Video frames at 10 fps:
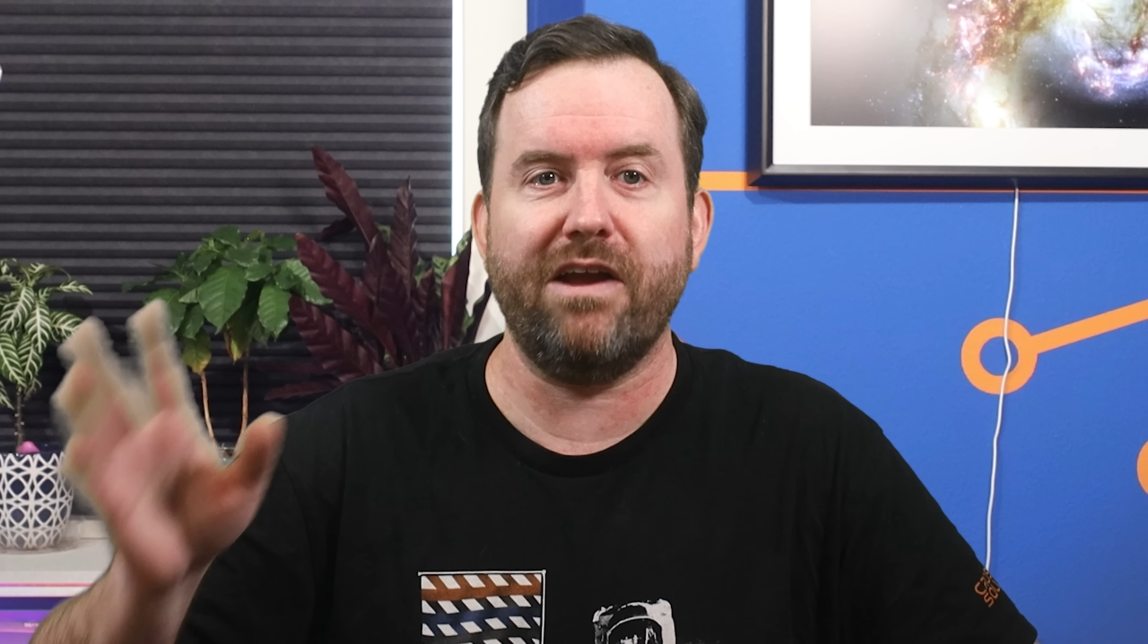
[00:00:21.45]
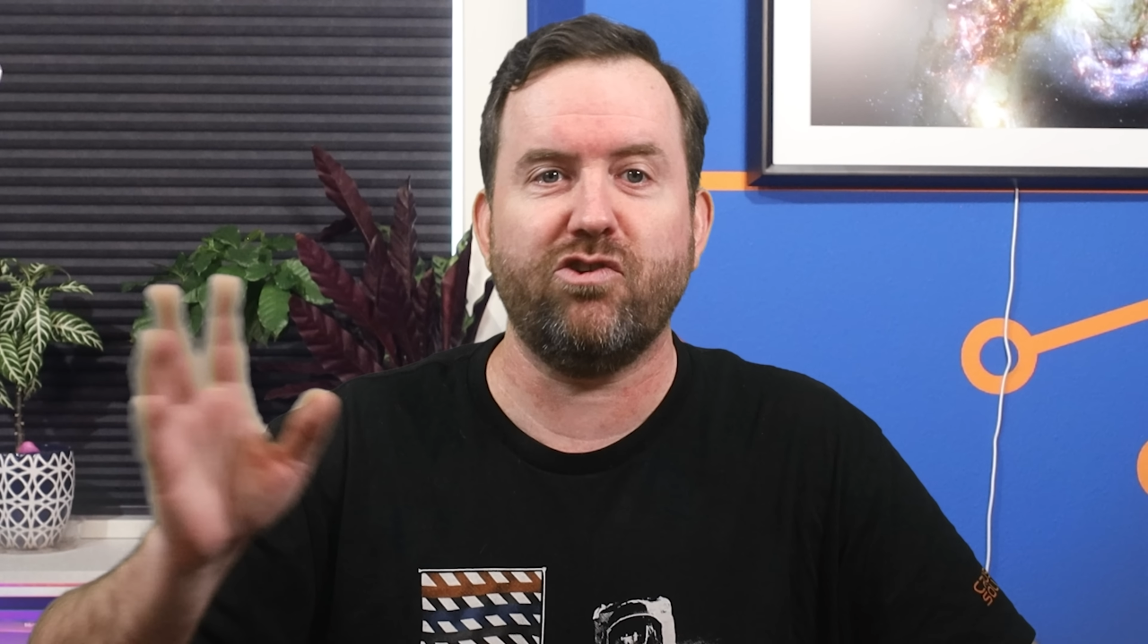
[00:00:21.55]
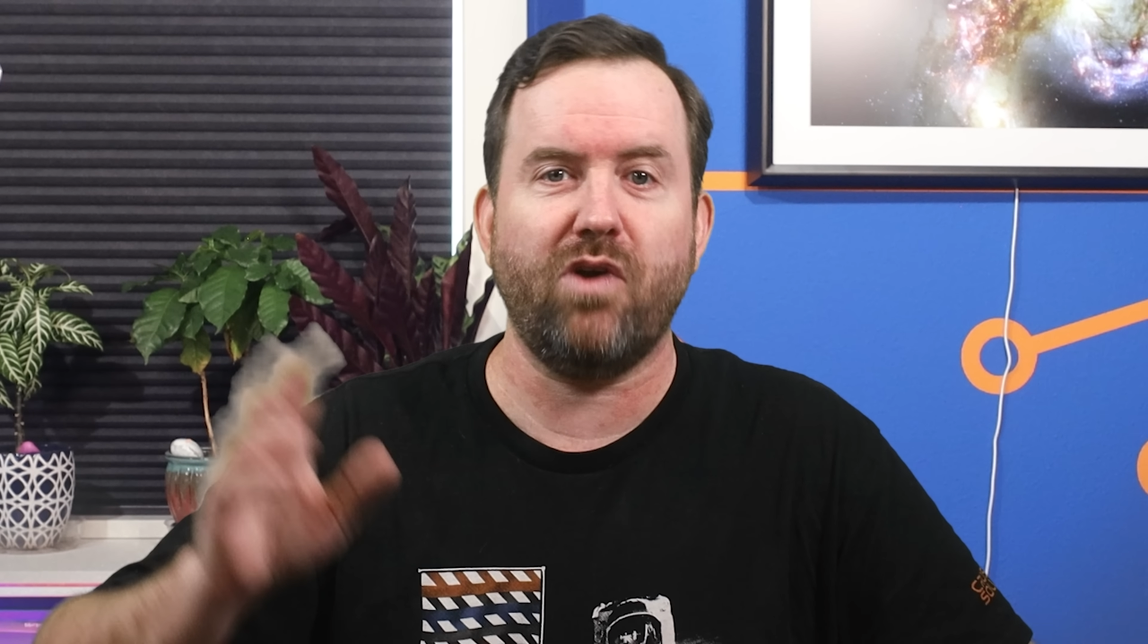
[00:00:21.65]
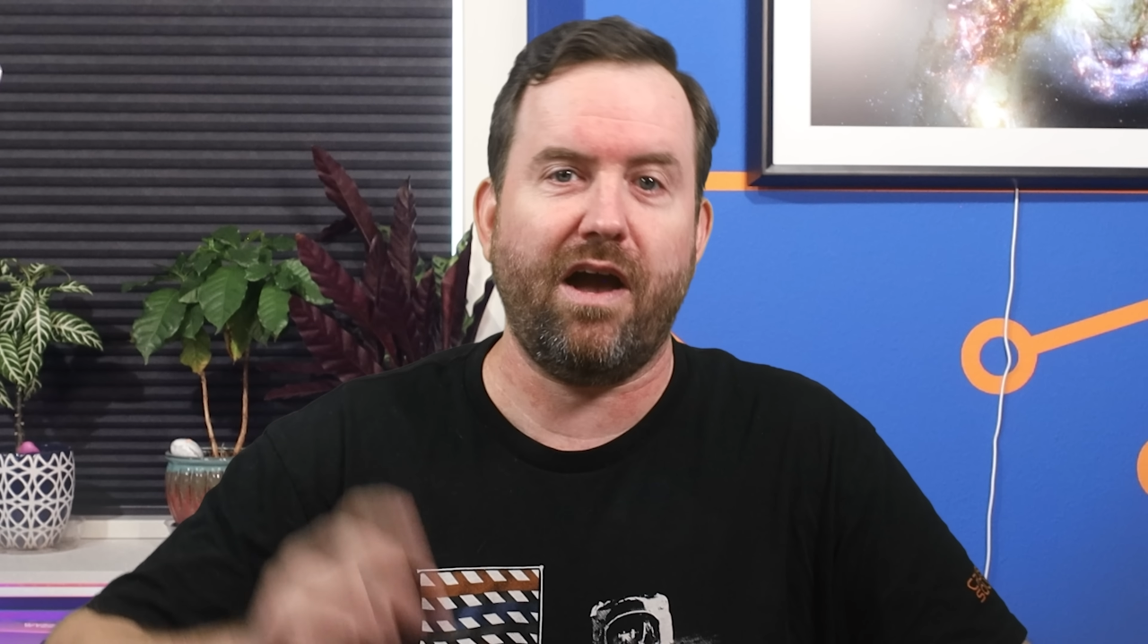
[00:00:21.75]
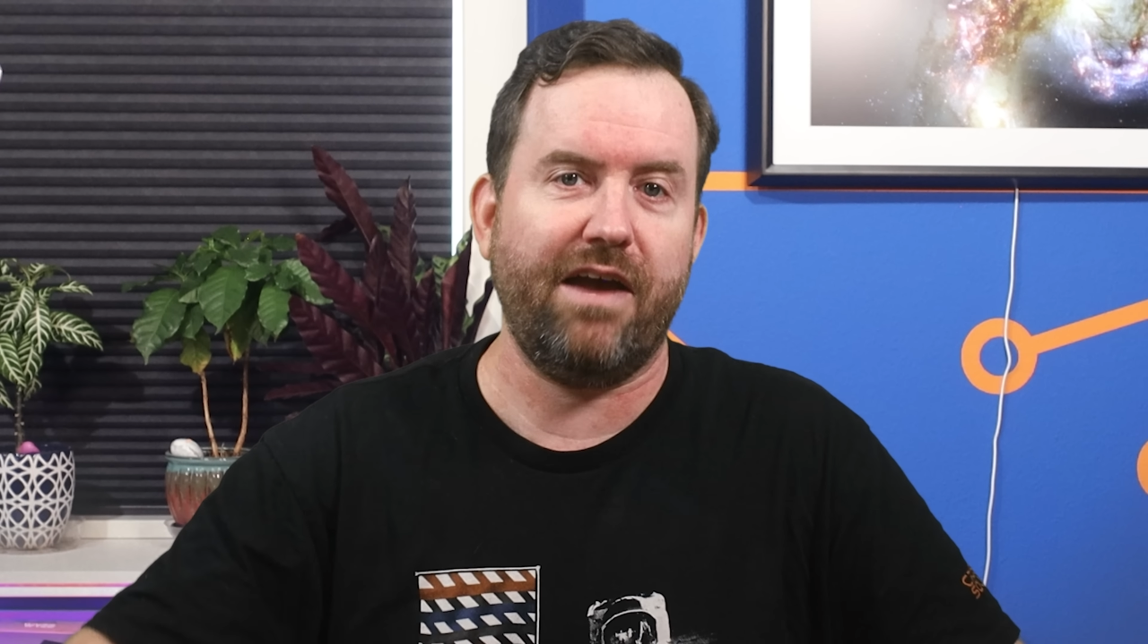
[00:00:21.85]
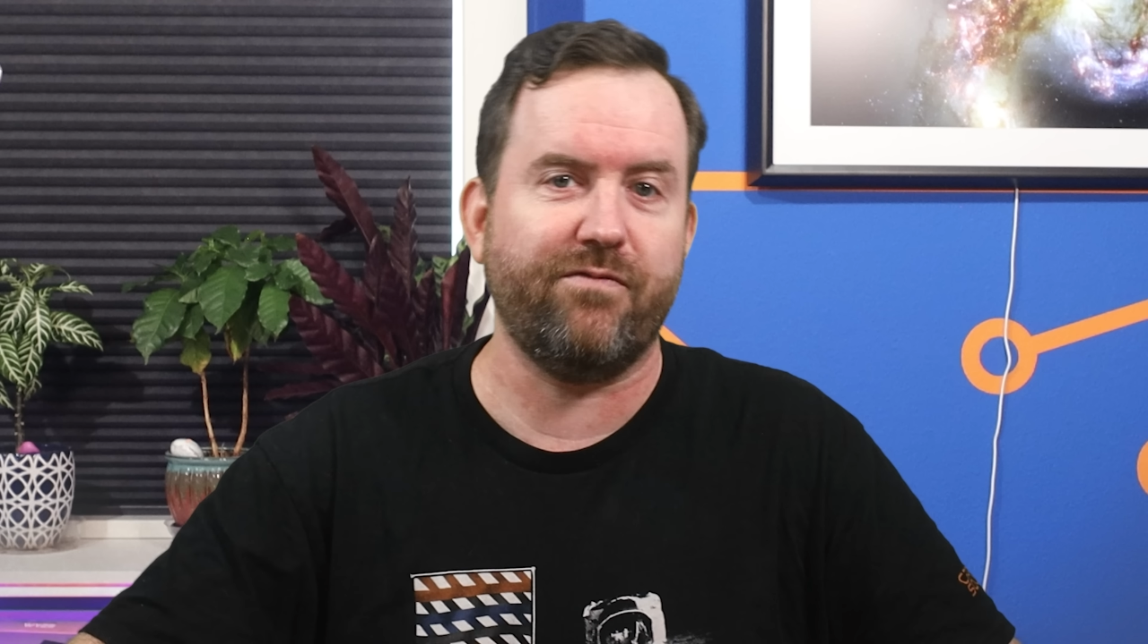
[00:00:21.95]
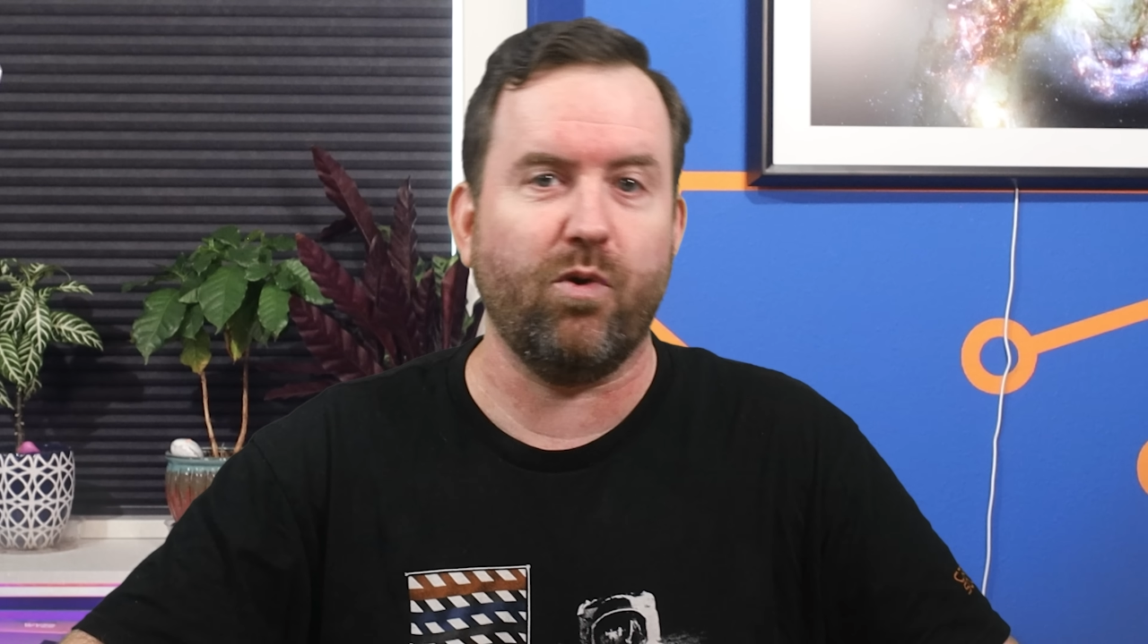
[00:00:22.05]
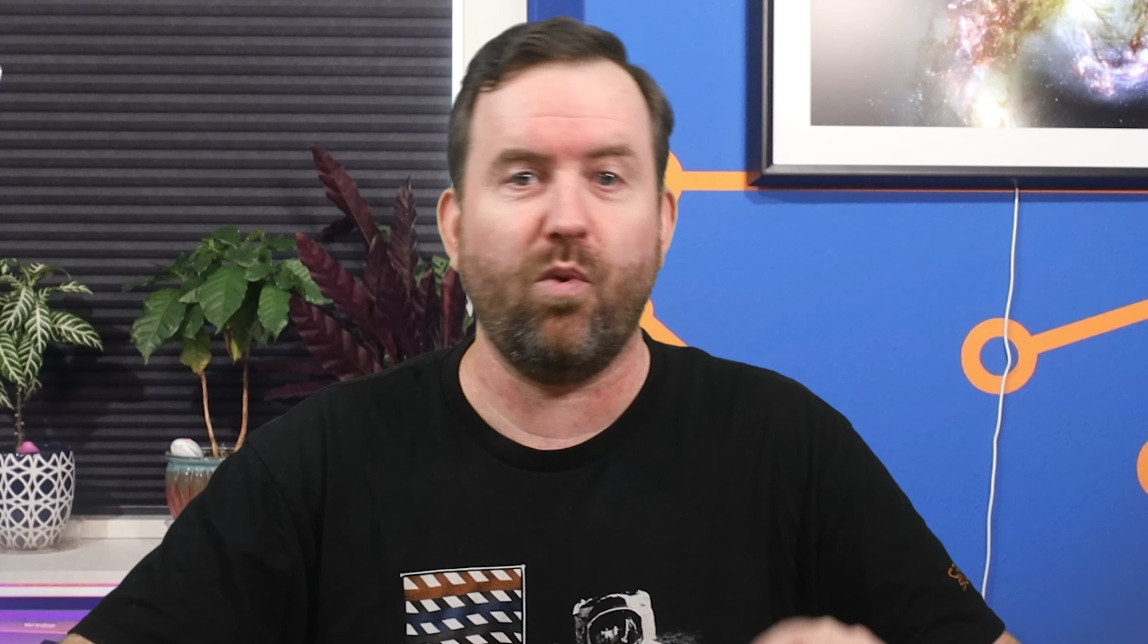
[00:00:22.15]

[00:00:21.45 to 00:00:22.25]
I drive or